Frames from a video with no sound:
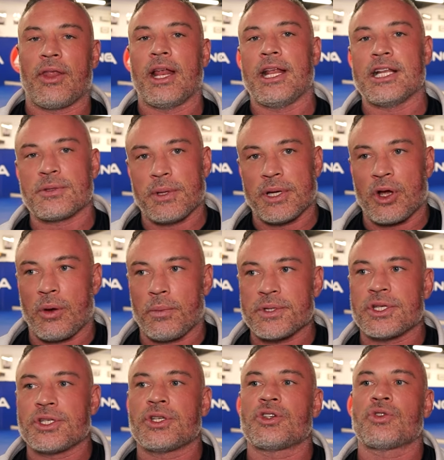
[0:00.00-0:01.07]
They need to be in
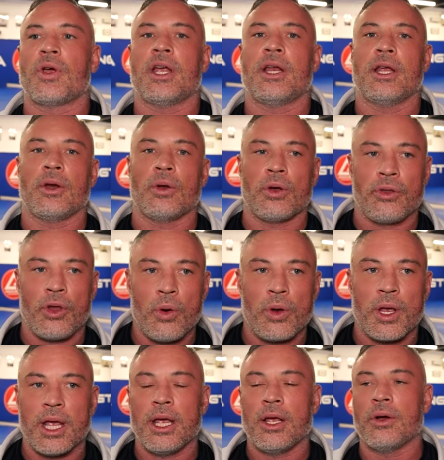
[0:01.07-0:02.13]
competition training or
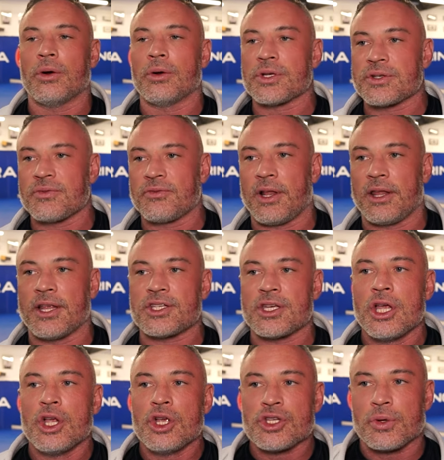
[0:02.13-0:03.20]
no-gi or something like this.
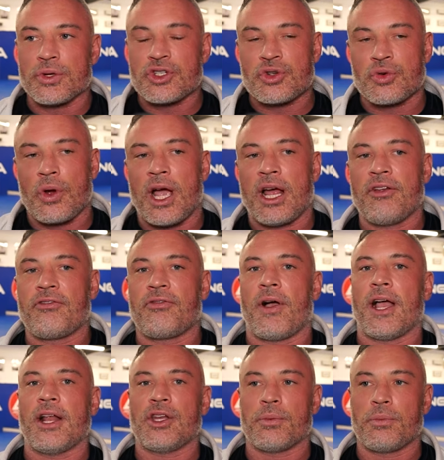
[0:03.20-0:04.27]
So it's trying to
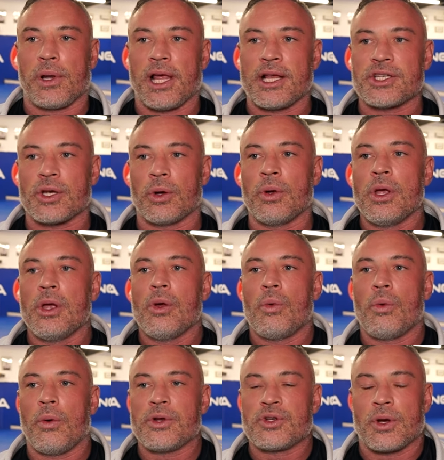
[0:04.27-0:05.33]
find your place. So
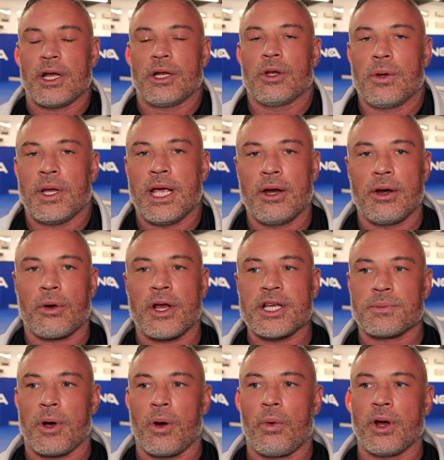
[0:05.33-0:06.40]
what we're trying to do here at
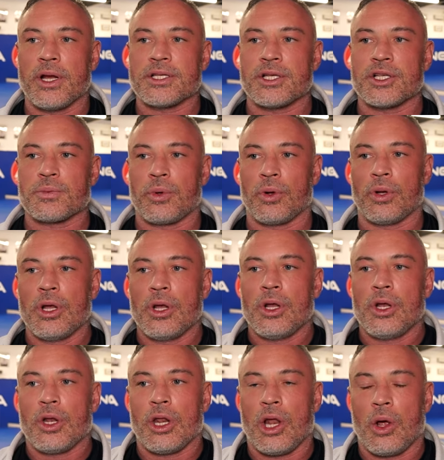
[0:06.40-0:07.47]
Gracie Barra Warrington is put
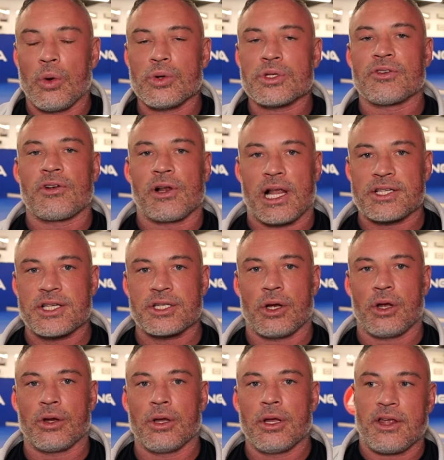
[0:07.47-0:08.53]
loads of classes
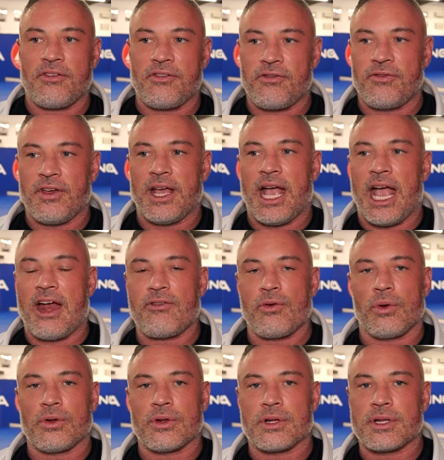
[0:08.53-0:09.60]
on that fit
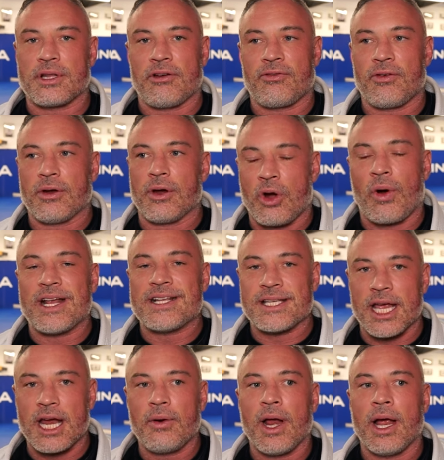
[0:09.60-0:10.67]
everyone different
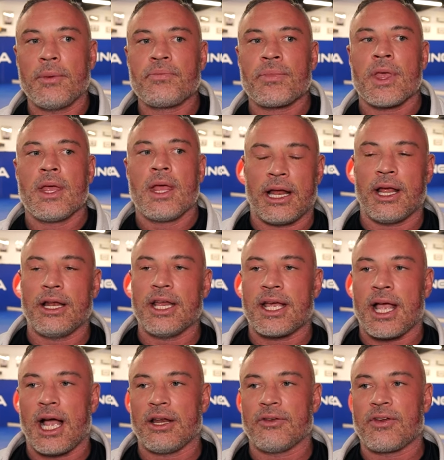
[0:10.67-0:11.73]
criteria, and then you
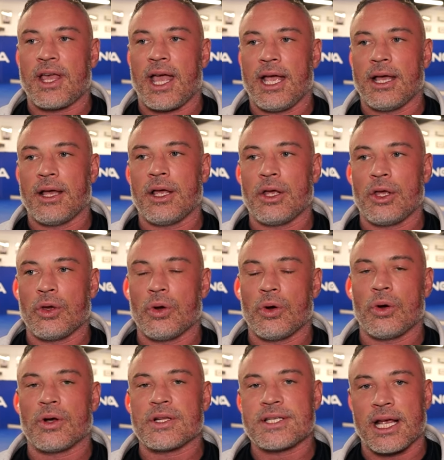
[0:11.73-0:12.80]
kind of cater
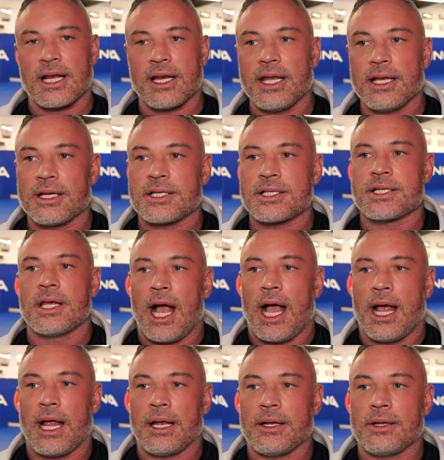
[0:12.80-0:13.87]
your techniques
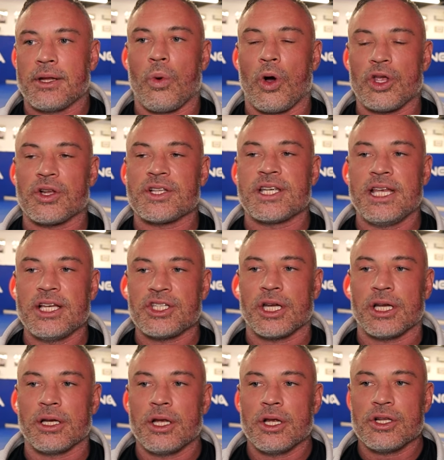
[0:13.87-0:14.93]
and what you're
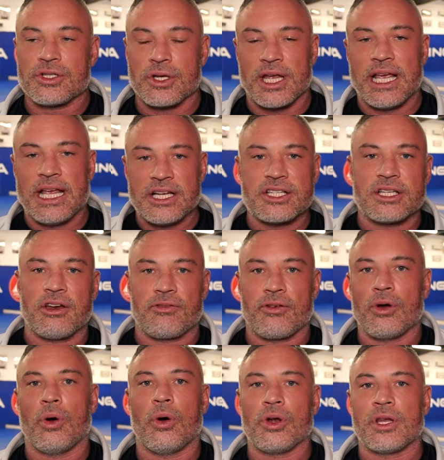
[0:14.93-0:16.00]
teaching to each
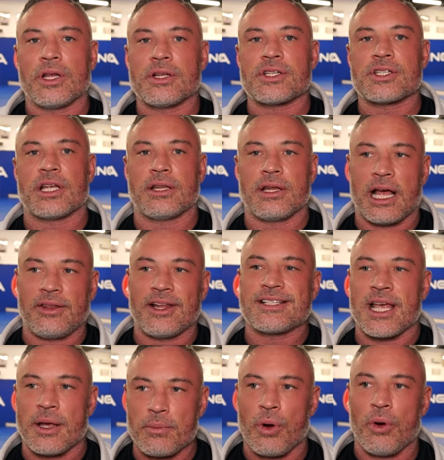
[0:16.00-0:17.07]
different audience and the
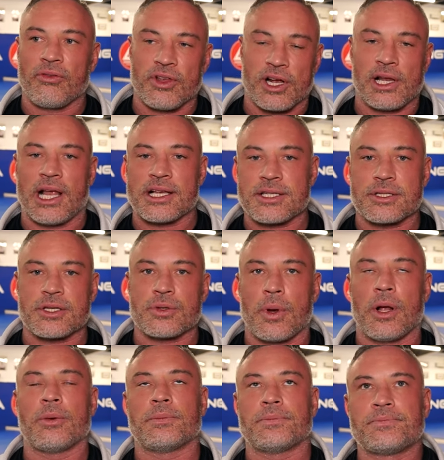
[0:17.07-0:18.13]
tempo of the classes as
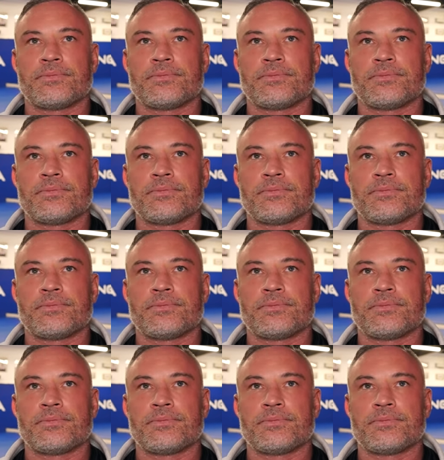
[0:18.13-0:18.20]
well.